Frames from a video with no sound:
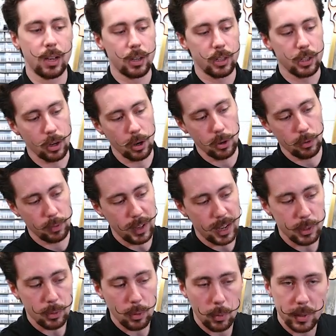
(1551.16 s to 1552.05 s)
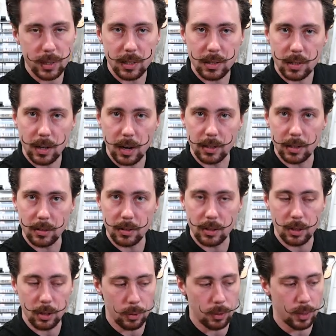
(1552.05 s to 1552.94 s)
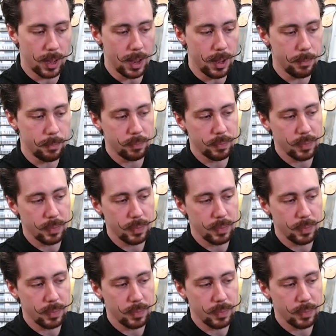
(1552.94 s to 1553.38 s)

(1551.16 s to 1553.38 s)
So that's what we decided to do there.